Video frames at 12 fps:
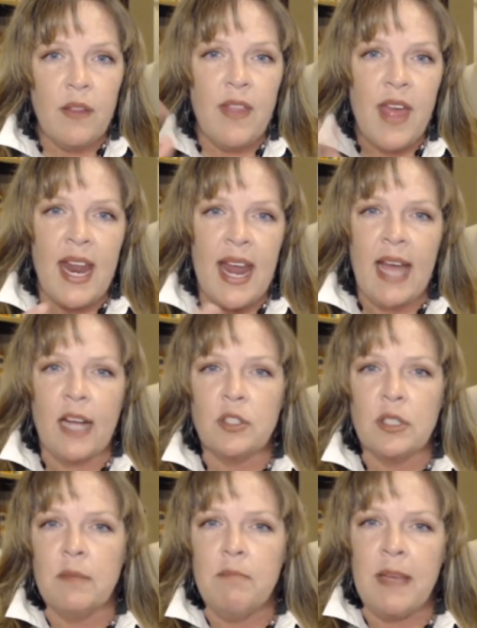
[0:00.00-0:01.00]
that
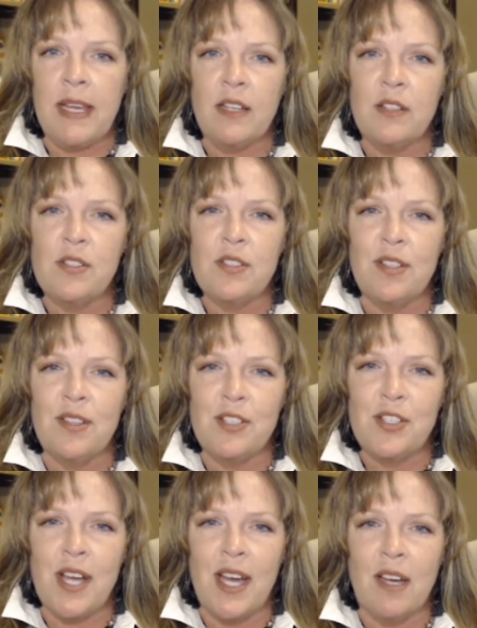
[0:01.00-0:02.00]
actually means to the
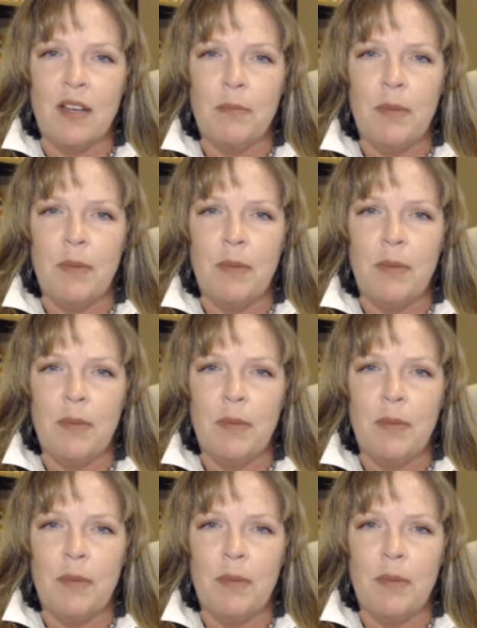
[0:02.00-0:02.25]
child.